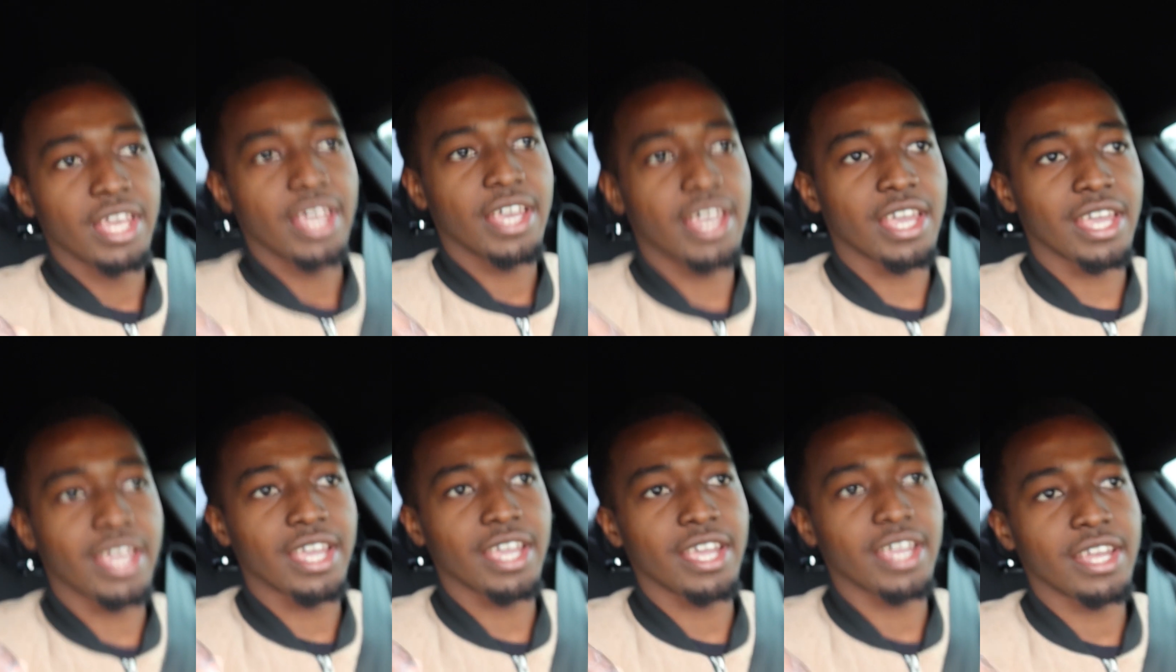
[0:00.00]

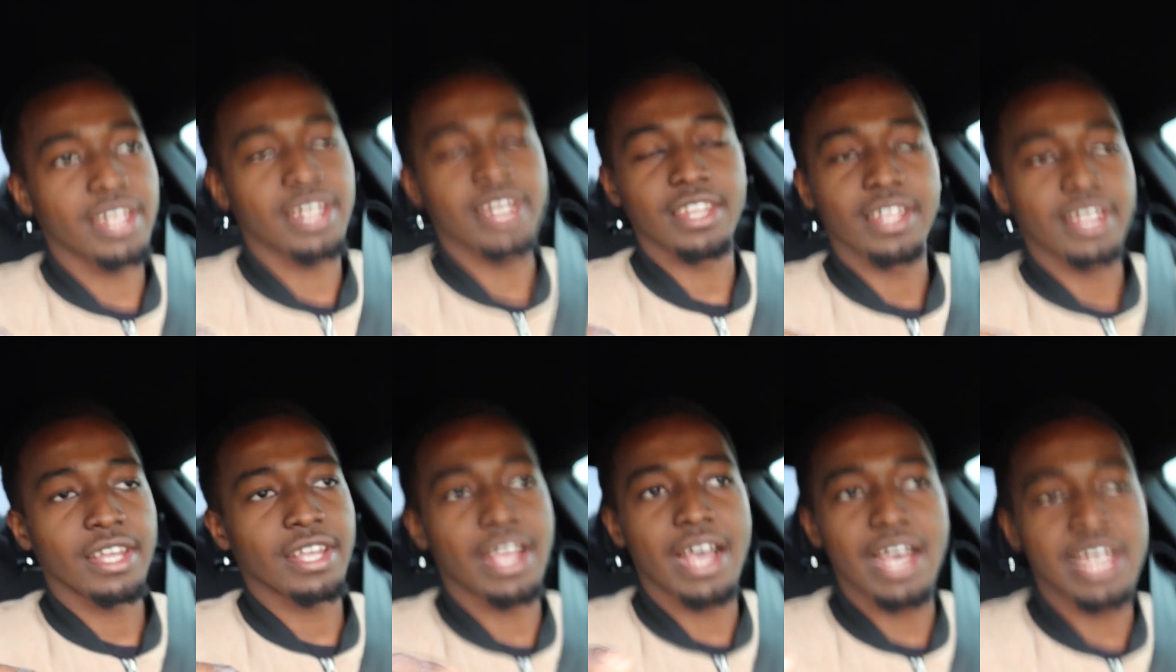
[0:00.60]

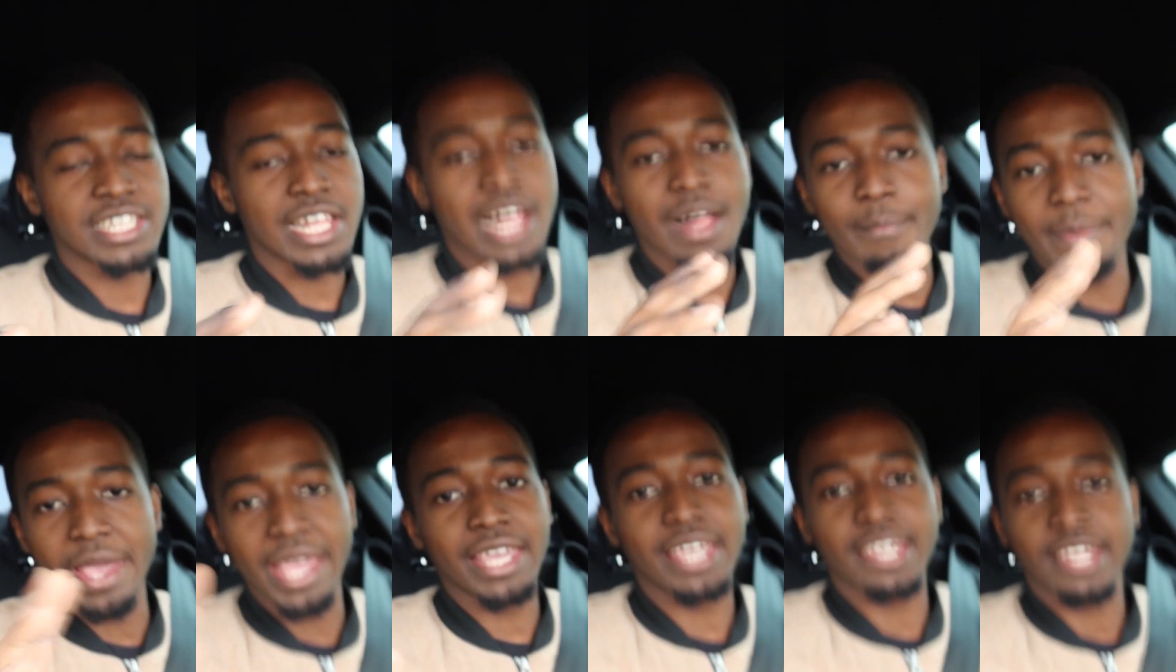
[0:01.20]
and guys, I'll
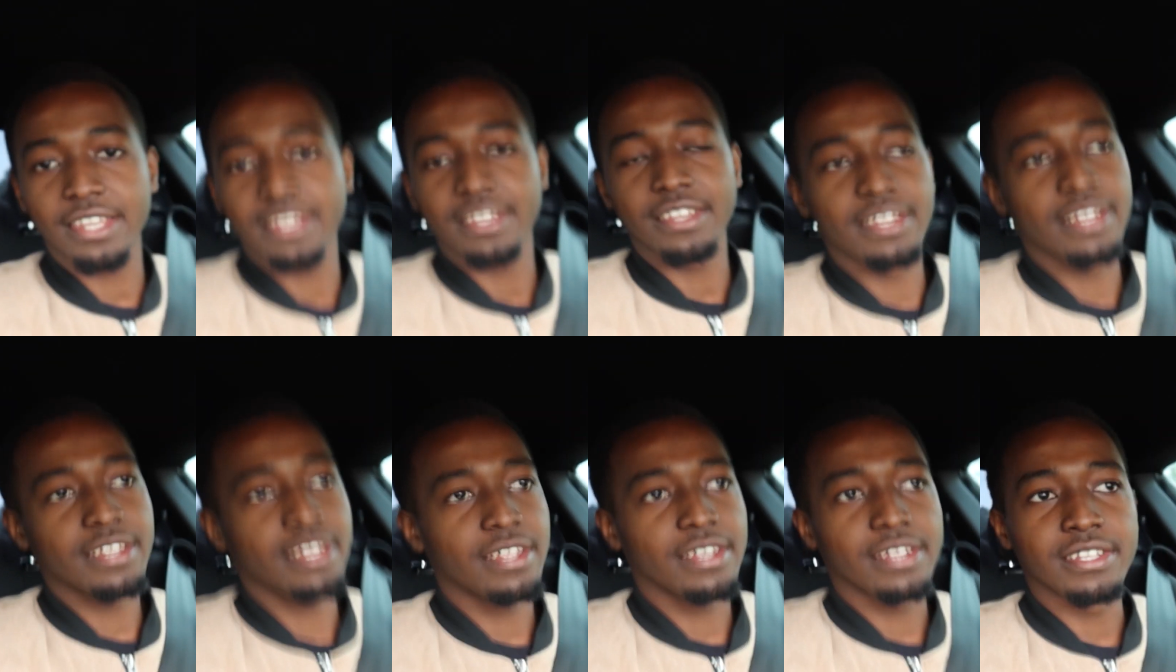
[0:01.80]
make it.
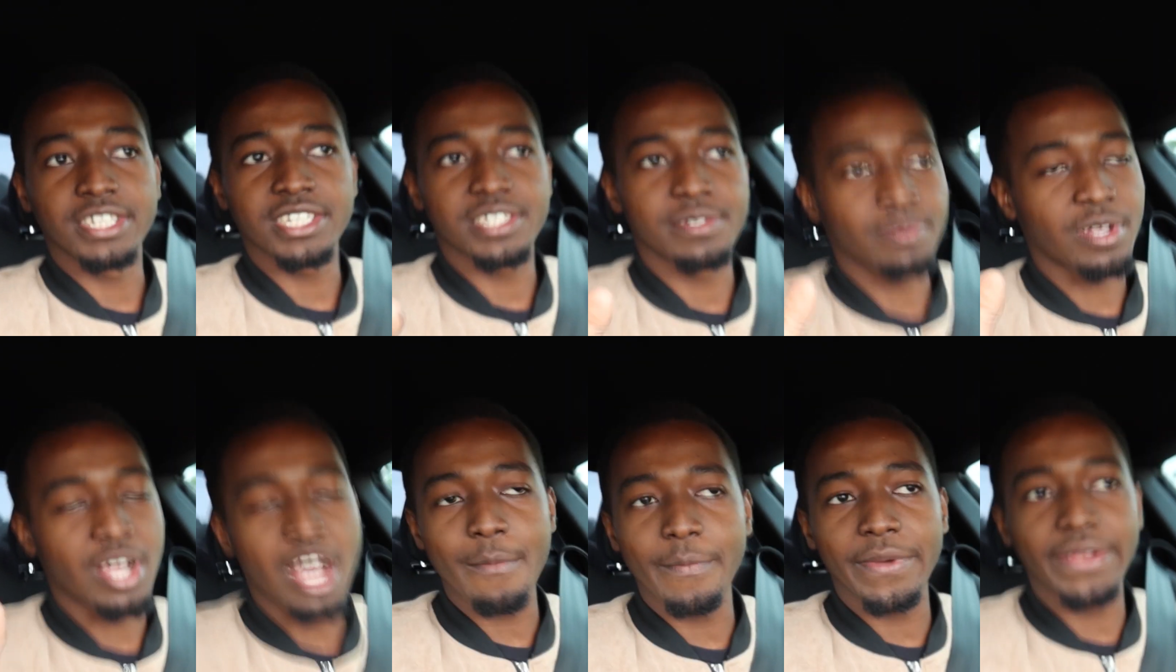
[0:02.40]
Just
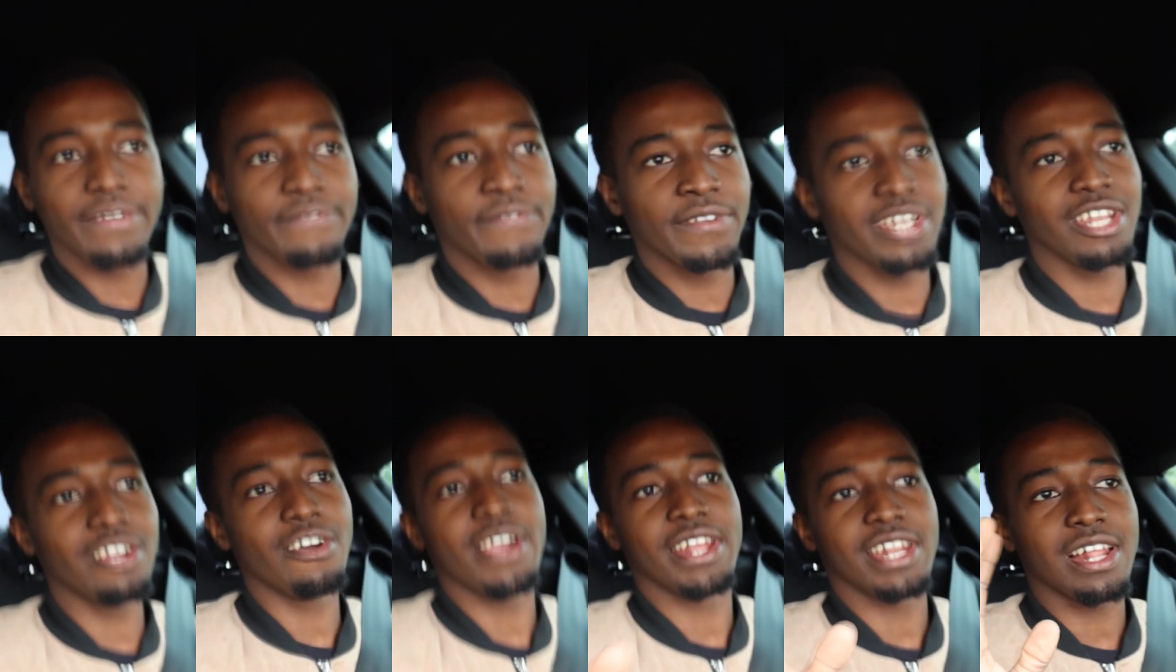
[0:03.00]
comment a
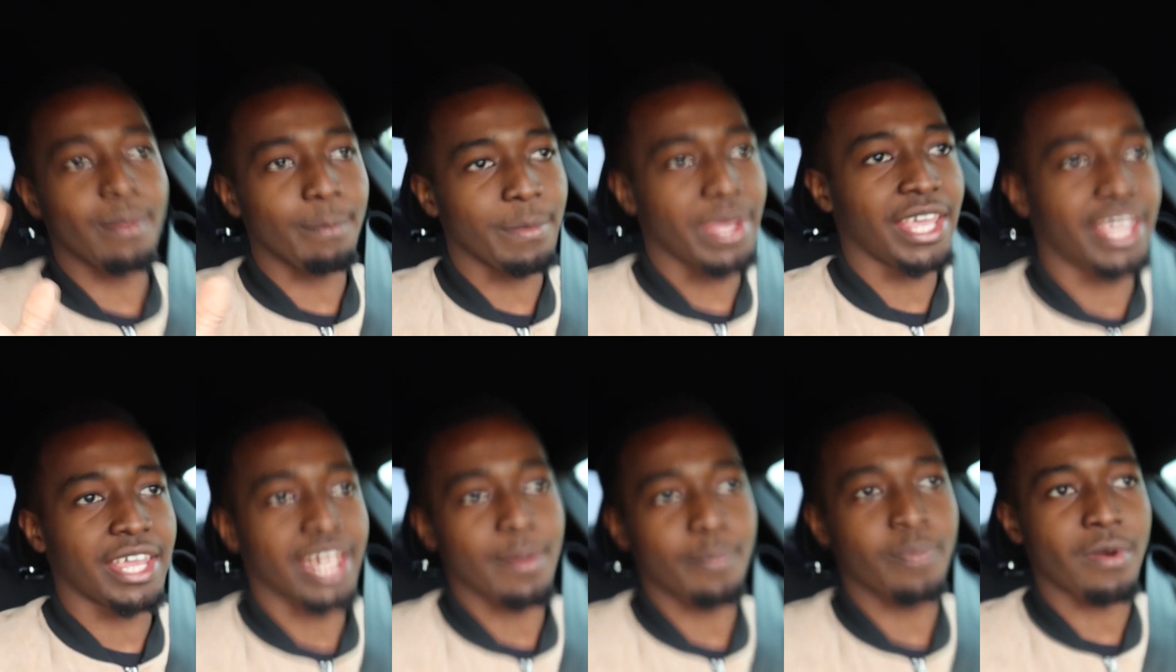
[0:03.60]
video and I'll
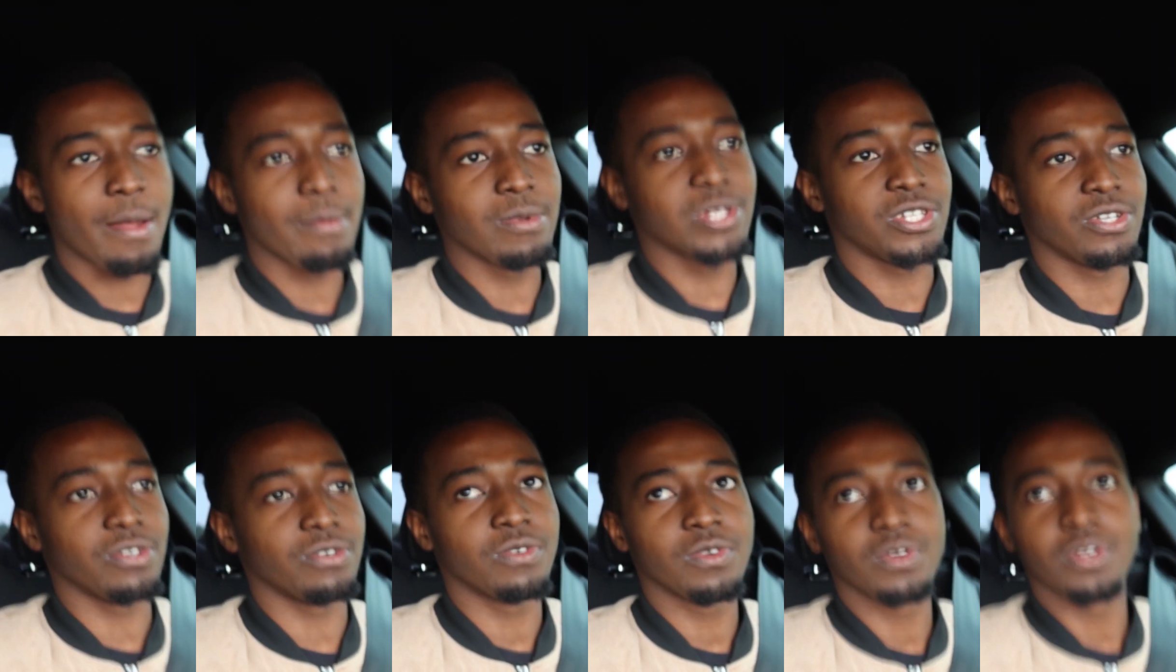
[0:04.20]
make it, I promise
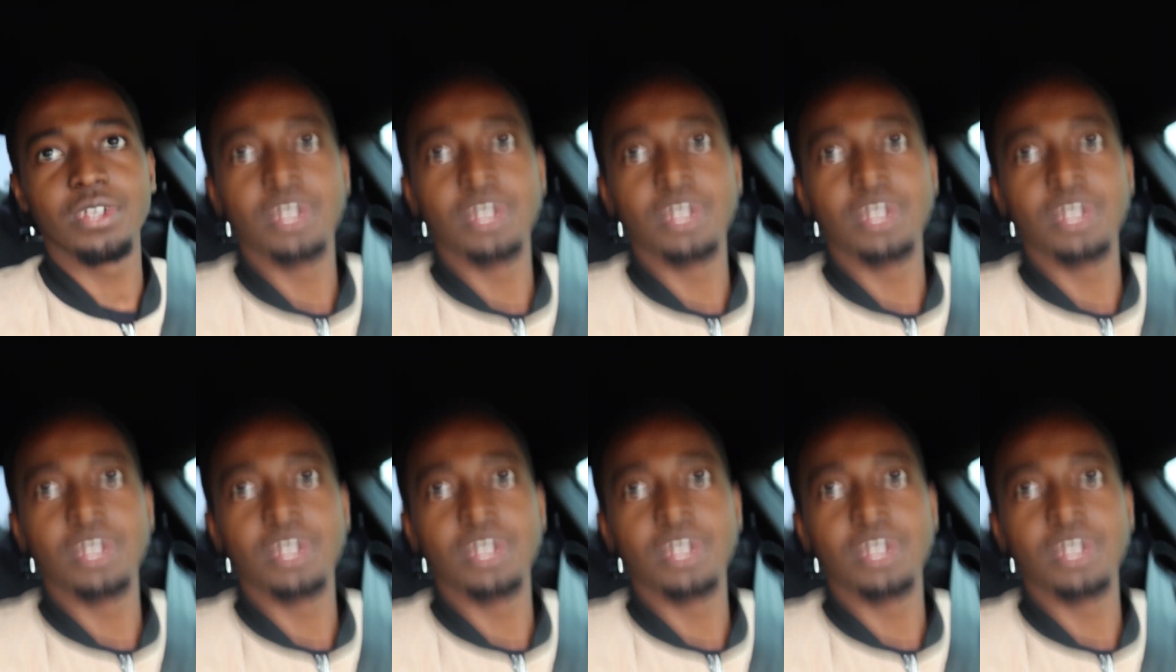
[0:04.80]
you.